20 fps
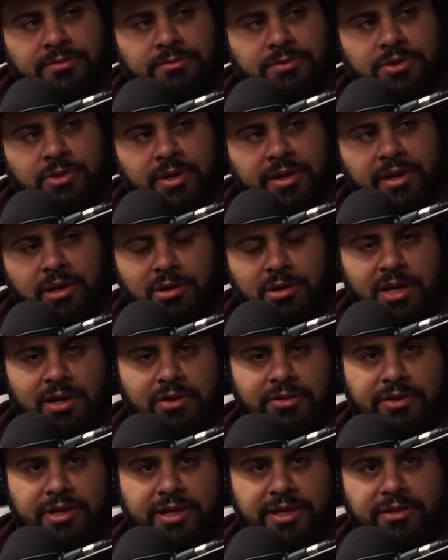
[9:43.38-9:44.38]
Yeah.
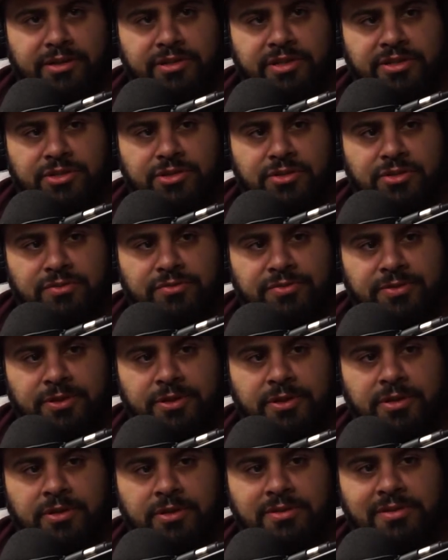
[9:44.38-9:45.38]
So I go out and I
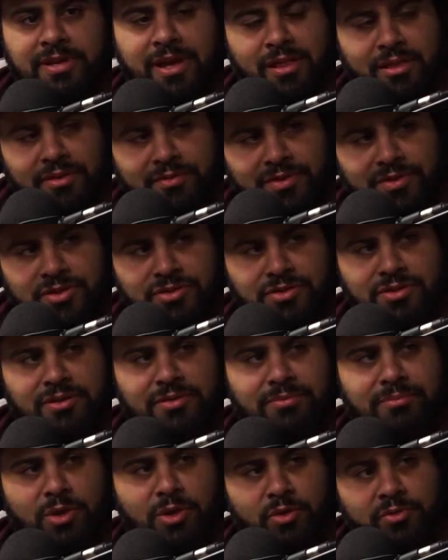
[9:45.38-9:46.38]
audition for
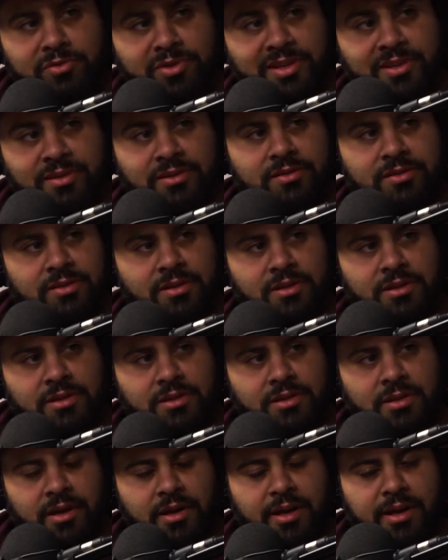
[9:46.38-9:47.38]
television,
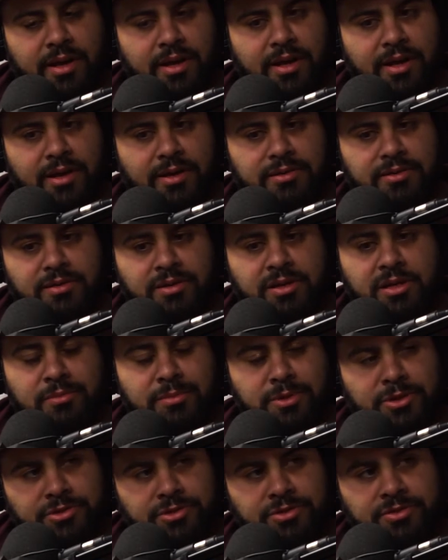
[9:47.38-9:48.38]
movies,
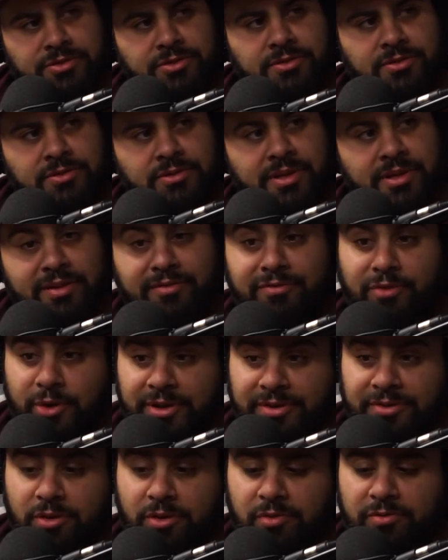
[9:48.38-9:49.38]
and commercials
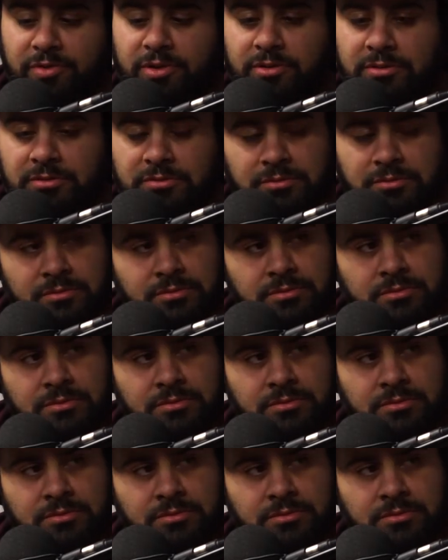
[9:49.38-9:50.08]
and voiceover.